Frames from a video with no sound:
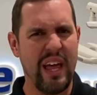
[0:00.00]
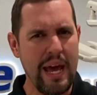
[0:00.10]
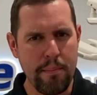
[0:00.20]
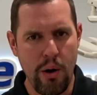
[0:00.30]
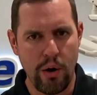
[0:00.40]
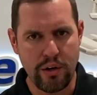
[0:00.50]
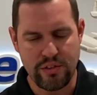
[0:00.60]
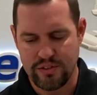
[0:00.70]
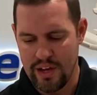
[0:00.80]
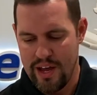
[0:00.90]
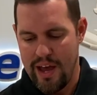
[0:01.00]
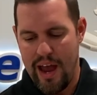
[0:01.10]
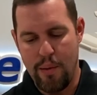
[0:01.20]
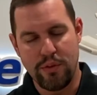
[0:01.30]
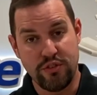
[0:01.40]
landmarks,
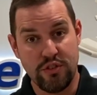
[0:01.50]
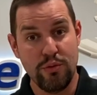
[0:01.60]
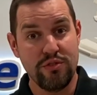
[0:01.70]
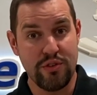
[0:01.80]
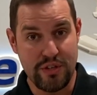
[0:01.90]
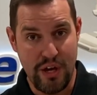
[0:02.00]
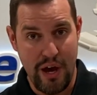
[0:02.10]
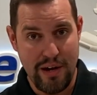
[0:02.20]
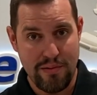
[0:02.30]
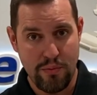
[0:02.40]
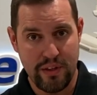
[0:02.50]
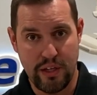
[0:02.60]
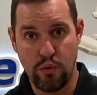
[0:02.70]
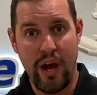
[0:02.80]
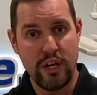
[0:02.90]
and when the students are done, when they
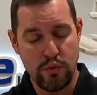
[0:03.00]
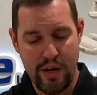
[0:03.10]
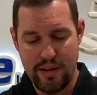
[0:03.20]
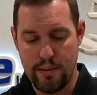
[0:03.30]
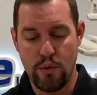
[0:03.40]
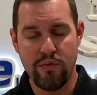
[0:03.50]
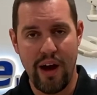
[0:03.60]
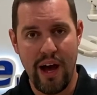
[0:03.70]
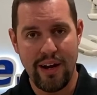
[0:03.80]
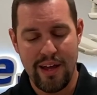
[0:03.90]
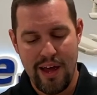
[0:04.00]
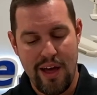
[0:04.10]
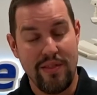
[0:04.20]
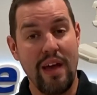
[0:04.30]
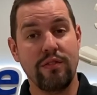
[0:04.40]
graduate and they move on,
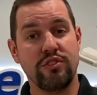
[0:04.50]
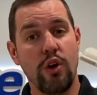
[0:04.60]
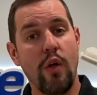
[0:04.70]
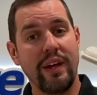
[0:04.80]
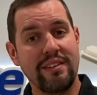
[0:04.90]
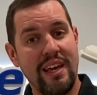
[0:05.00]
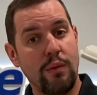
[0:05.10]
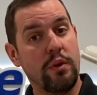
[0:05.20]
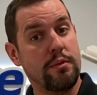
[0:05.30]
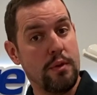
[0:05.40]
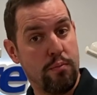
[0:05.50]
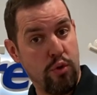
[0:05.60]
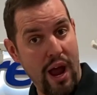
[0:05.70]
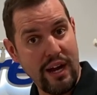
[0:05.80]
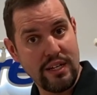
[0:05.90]
they have a skull they can take with them to
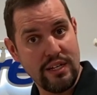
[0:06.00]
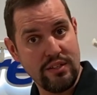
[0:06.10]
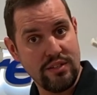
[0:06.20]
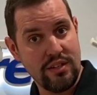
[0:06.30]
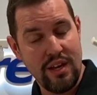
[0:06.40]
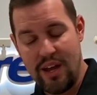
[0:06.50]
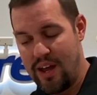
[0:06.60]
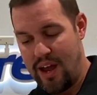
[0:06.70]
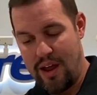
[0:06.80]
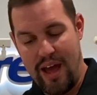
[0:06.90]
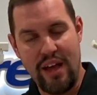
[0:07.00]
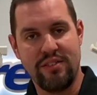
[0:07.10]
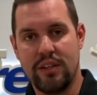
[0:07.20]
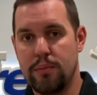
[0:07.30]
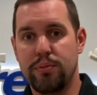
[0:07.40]
practice. It
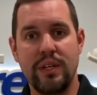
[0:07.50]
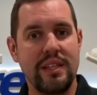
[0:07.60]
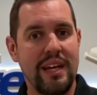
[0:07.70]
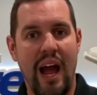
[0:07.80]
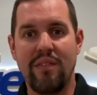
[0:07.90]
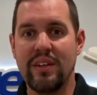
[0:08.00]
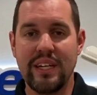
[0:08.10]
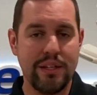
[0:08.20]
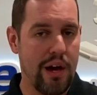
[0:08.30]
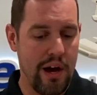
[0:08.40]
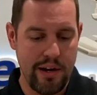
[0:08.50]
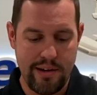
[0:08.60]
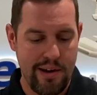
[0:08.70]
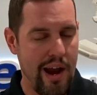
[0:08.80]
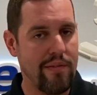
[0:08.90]
has completely everything
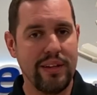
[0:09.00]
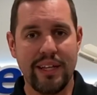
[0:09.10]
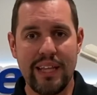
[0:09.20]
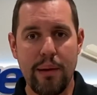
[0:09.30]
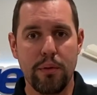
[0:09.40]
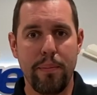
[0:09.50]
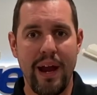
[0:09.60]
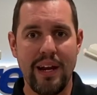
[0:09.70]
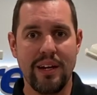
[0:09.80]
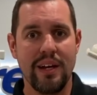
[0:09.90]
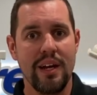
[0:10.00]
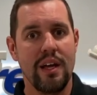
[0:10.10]
done, everything labeled and painted.